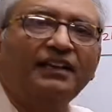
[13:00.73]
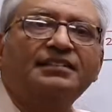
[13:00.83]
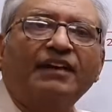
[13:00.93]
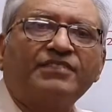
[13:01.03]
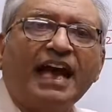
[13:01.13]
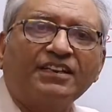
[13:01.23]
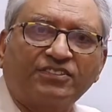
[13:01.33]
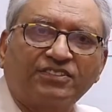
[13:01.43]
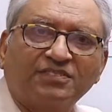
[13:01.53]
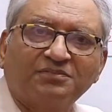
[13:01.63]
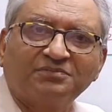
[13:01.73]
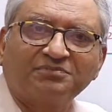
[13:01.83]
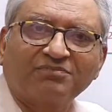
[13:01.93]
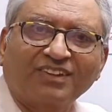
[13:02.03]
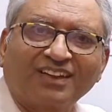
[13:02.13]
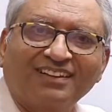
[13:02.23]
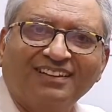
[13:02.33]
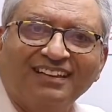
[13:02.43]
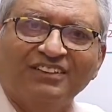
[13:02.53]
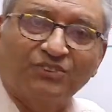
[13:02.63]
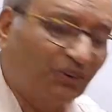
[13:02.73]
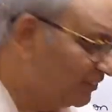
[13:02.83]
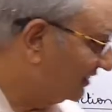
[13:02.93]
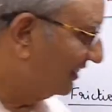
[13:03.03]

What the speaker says: is F dash. So